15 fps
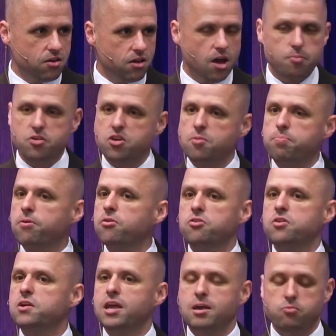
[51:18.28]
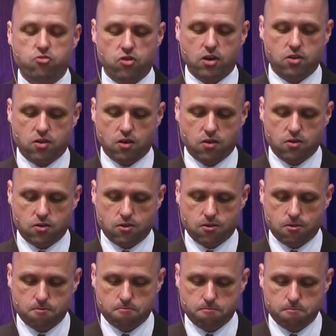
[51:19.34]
Comes in a person named Jesus,